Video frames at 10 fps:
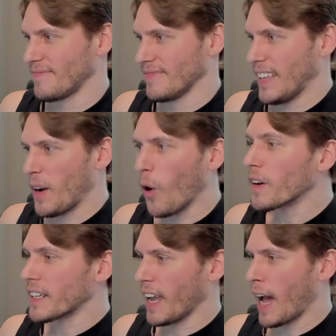That
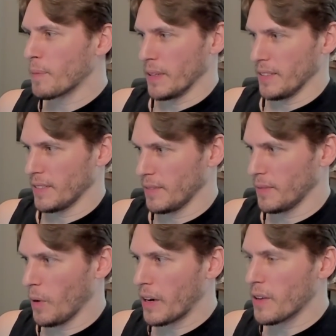already happened.
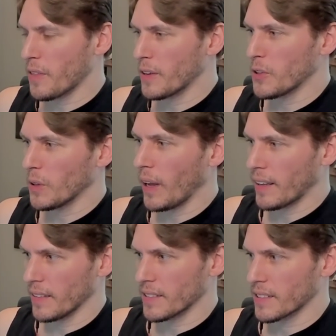Why do you think you're
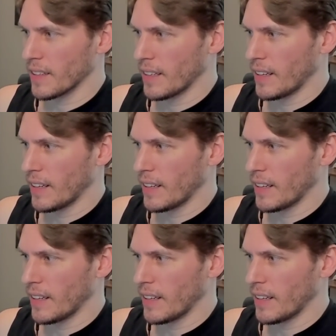like this?